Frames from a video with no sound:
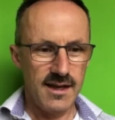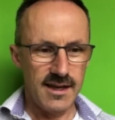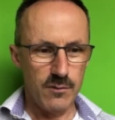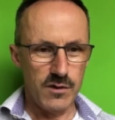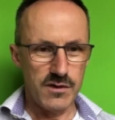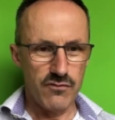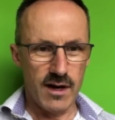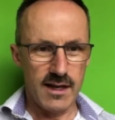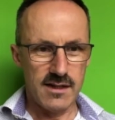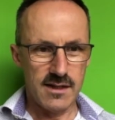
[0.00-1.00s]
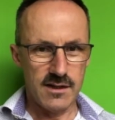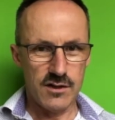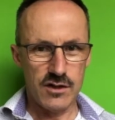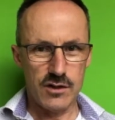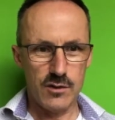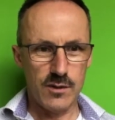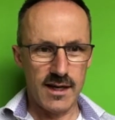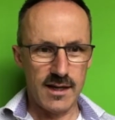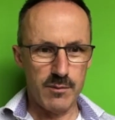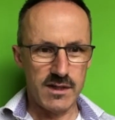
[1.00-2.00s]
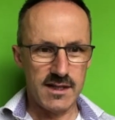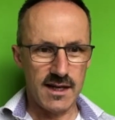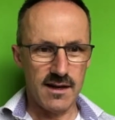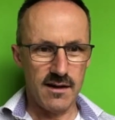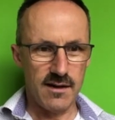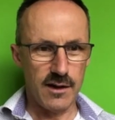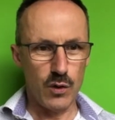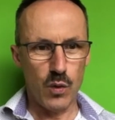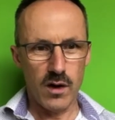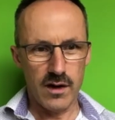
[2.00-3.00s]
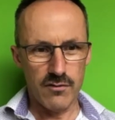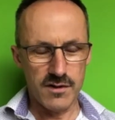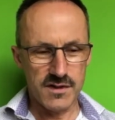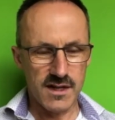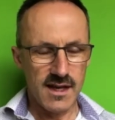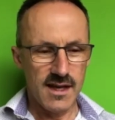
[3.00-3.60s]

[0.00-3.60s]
it was relating to a particular inquirer's